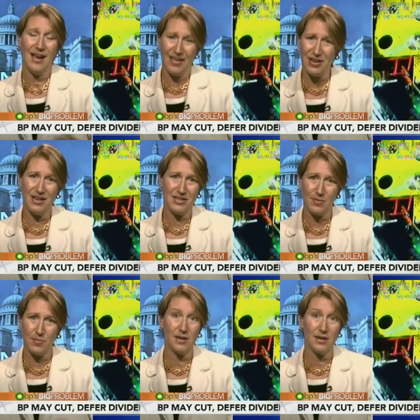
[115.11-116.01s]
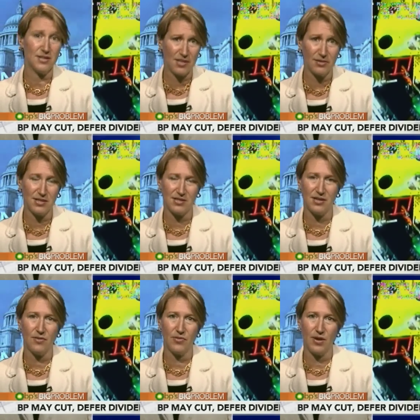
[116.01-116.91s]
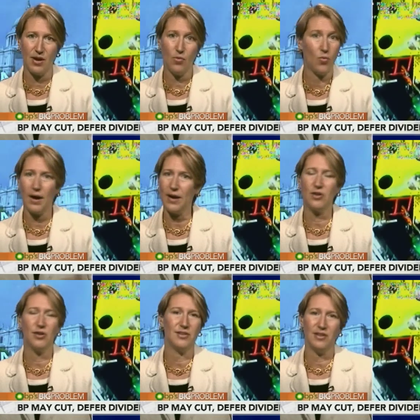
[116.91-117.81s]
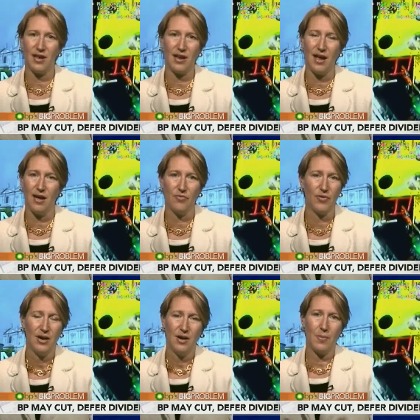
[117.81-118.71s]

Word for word: and they need to be consultative. You know, why didn't they have